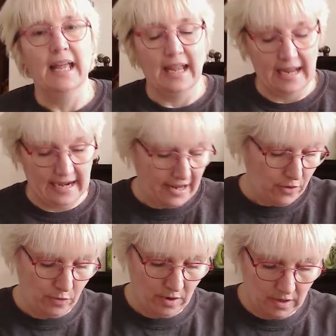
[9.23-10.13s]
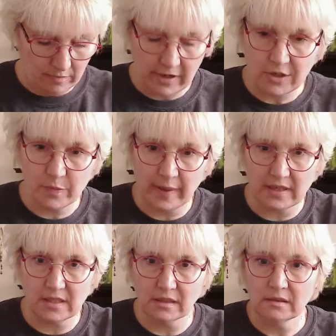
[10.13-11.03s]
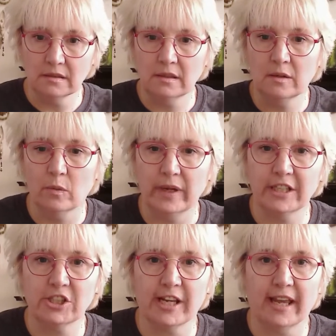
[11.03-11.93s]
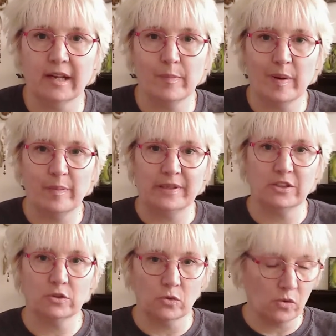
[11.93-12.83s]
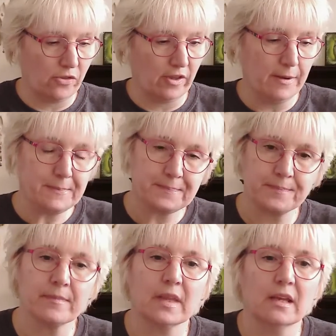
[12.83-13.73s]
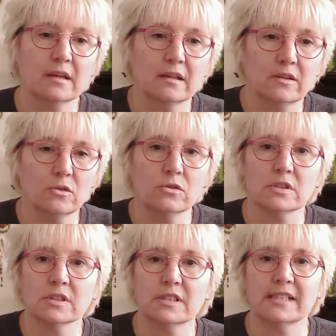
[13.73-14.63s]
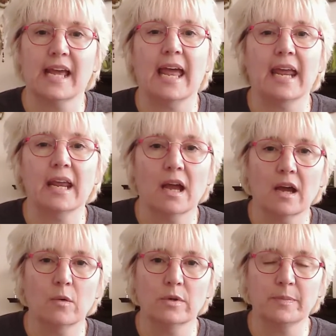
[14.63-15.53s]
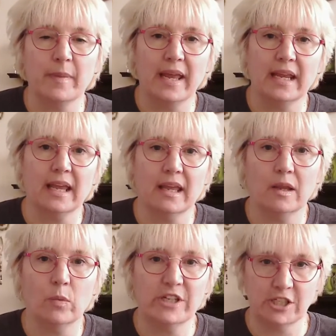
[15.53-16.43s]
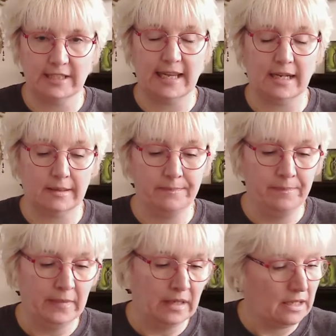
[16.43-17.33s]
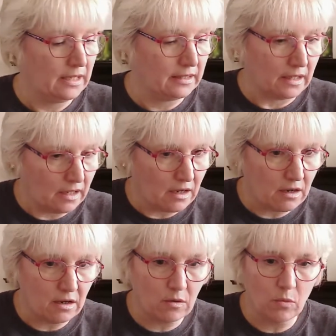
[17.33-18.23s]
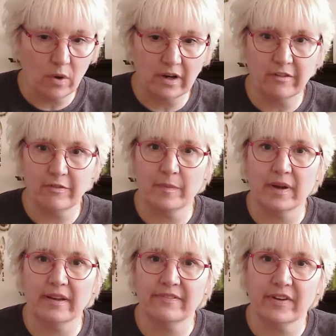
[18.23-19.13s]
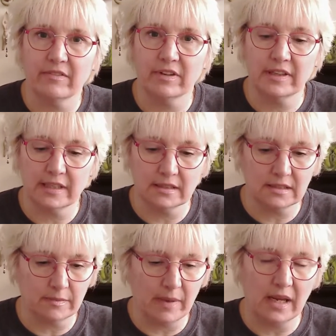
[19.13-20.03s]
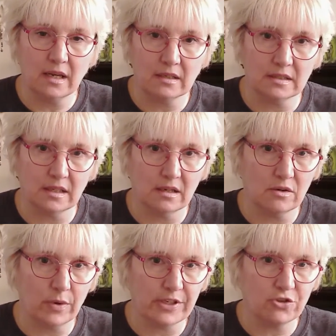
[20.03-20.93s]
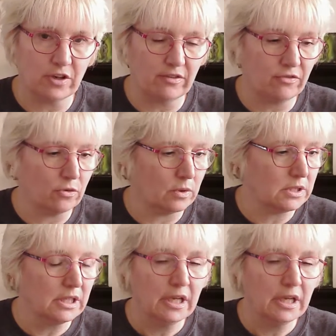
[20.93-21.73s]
Hello, I'm Rachel Patterson, witch and published author. I thought today I would make a witch's ladder. They are one of my favourite things to make because they are quite straightforward.